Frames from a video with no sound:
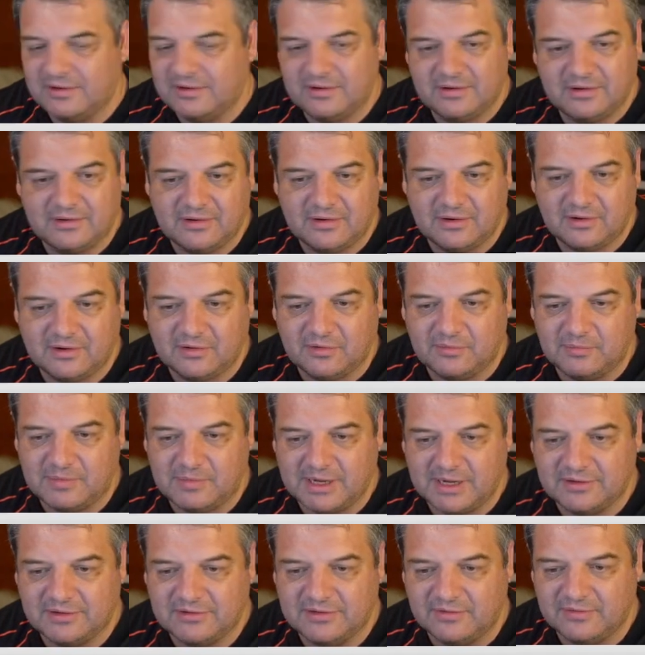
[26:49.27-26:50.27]
So I'd
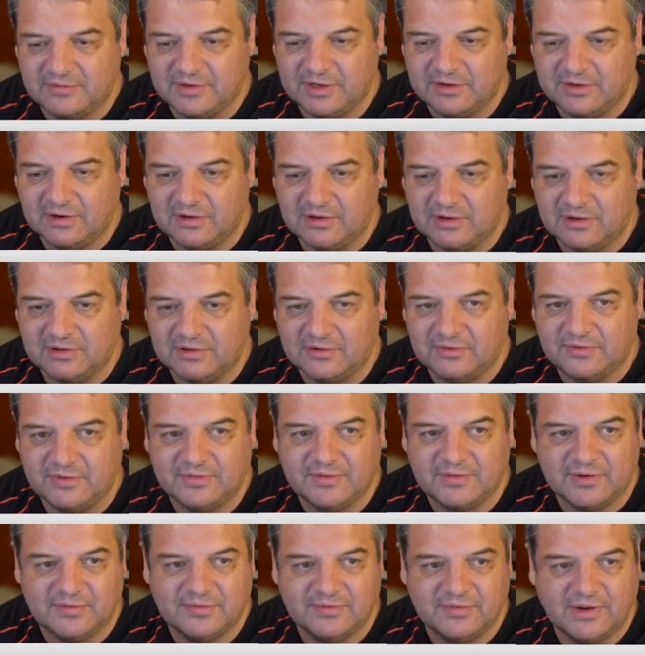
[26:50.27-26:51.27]
make
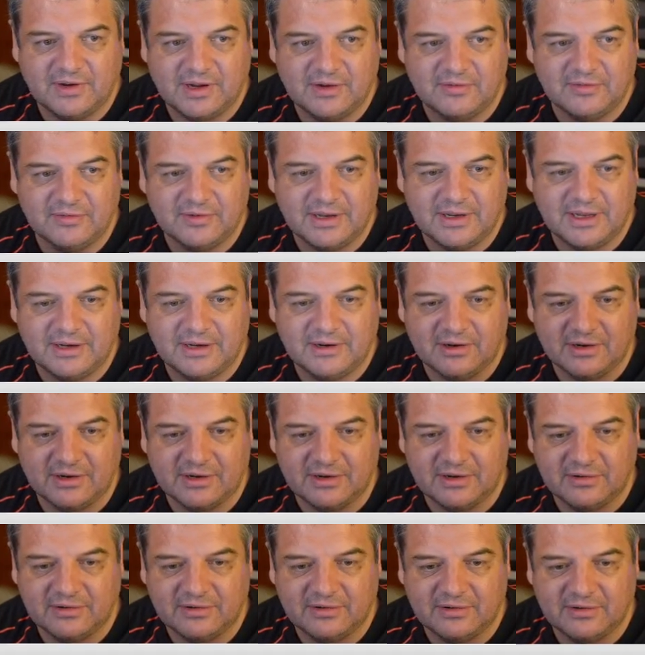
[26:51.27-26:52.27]
$70.55 on that. I
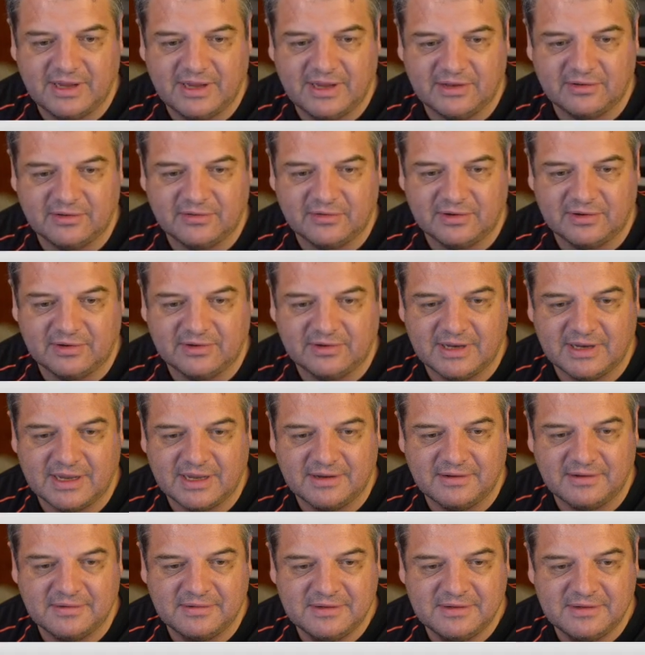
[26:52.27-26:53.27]
can cancel this now.